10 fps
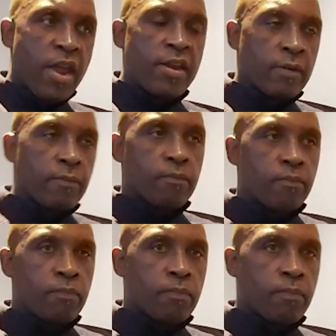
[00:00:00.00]
You know he was
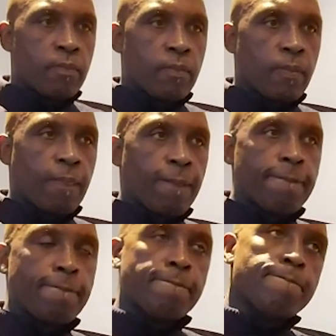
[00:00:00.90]
murdered, though, yeah?
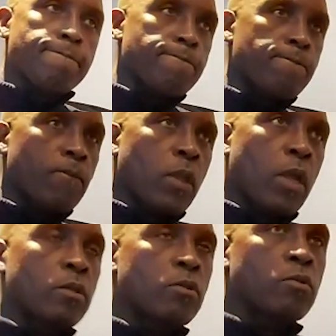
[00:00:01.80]
Or
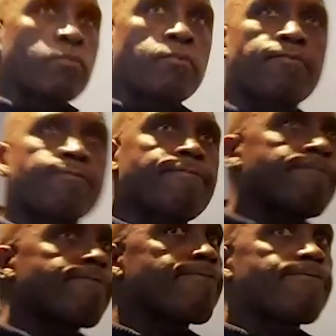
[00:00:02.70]
you
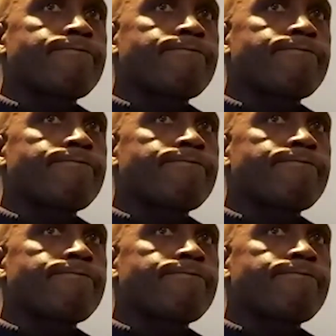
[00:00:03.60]
know?